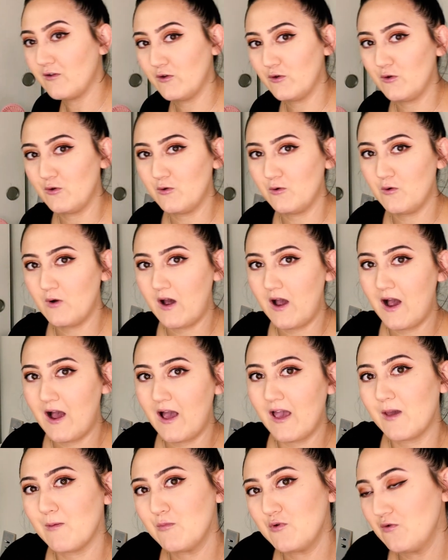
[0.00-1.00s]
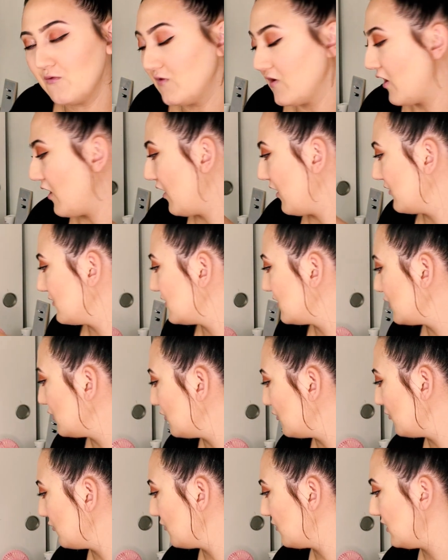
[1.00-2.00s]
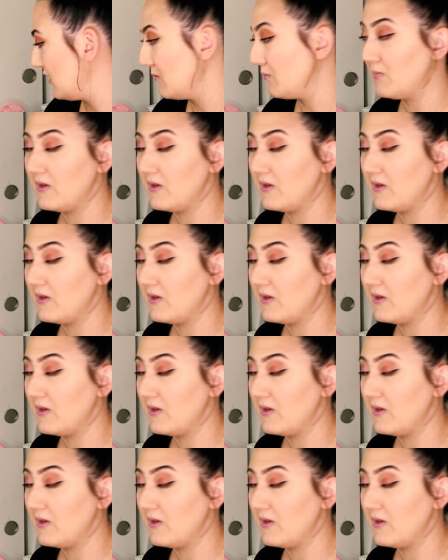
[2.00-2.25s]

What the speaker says: glue, I moved on to the